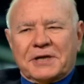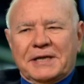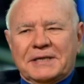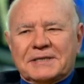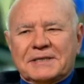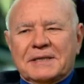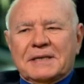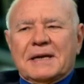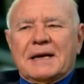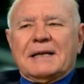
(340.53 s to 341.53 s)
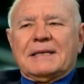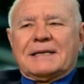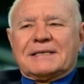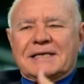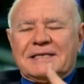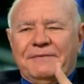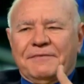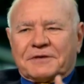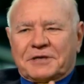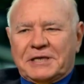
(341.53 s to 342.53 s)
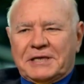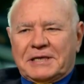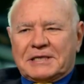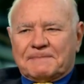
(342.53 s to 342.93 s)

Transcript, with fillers: rates and excessive credit